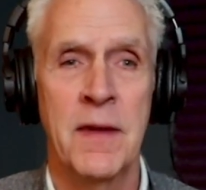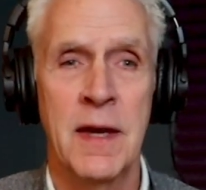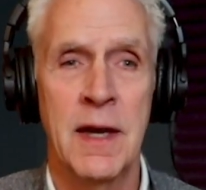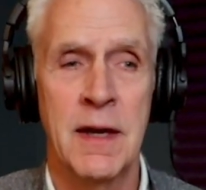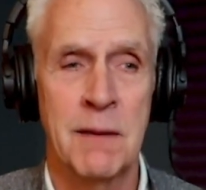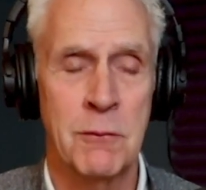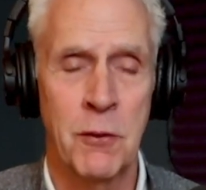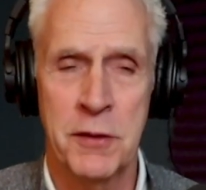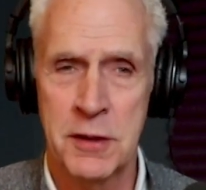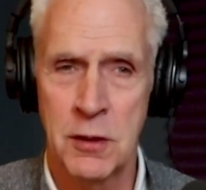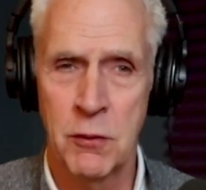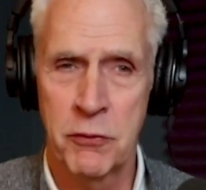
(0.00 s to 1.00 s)
And I'm going
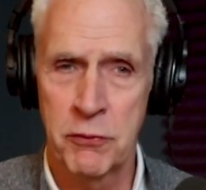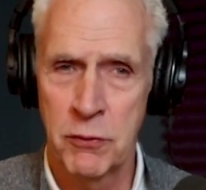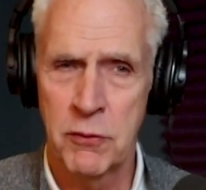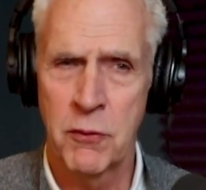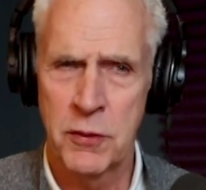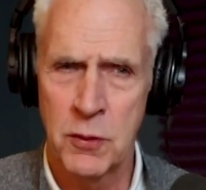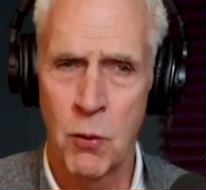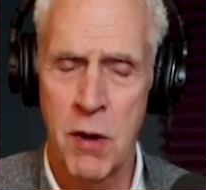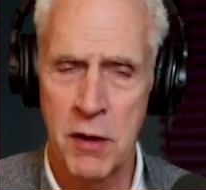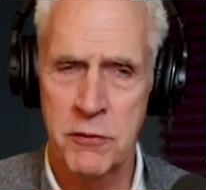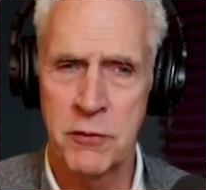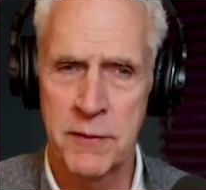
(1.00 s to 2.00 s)
to
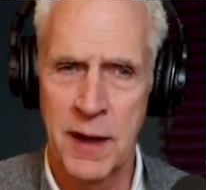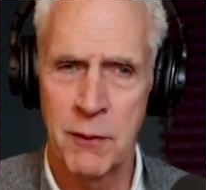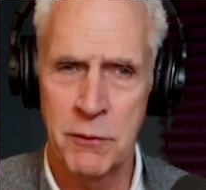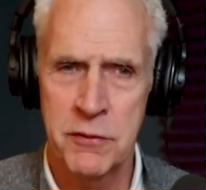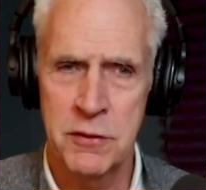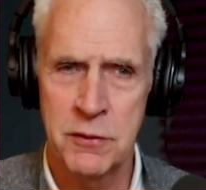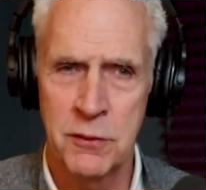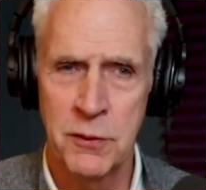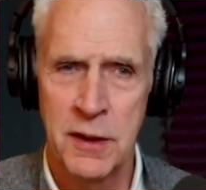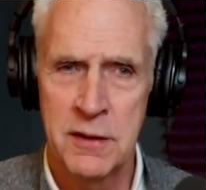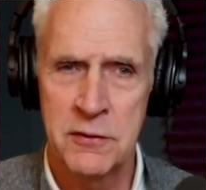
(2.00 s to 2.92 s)
walk through that with you.